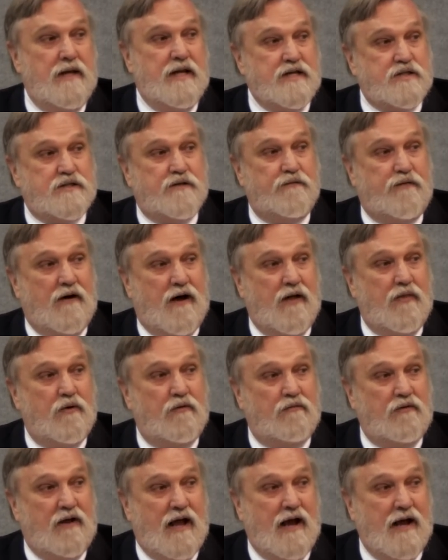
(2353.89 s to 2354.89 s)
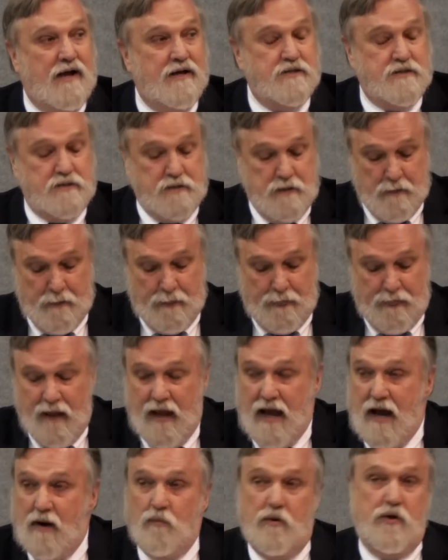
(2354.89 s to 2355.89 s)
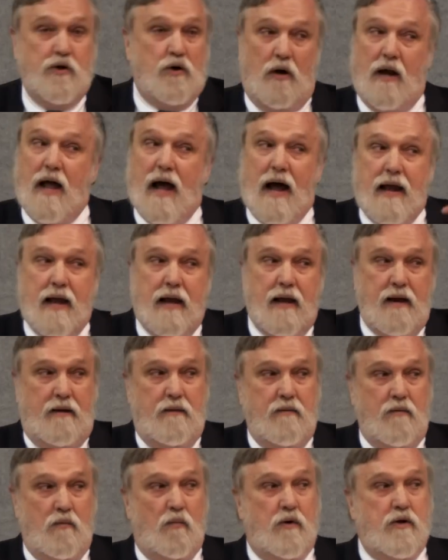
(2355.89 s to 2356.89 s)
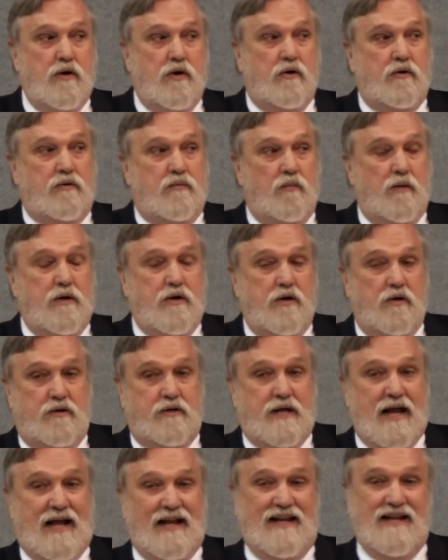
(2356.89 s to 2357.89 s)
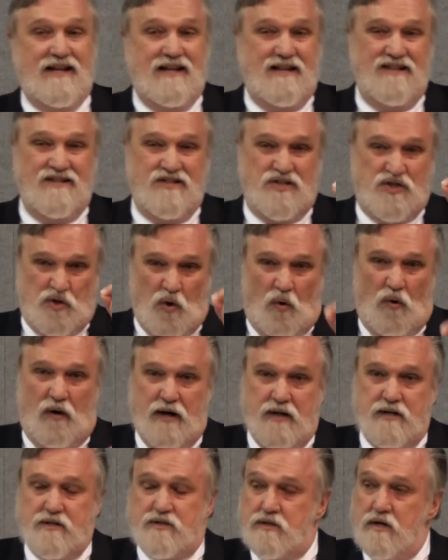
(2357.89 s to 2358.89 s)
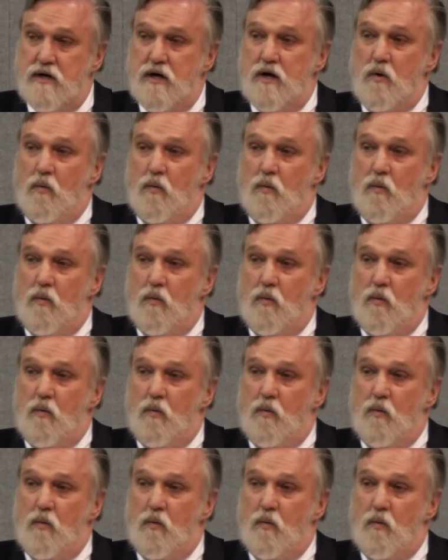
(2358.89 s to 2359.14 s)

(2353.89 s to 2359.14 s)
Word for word: He's the father of lies. And when you're lying, when you're, when you're telling stories,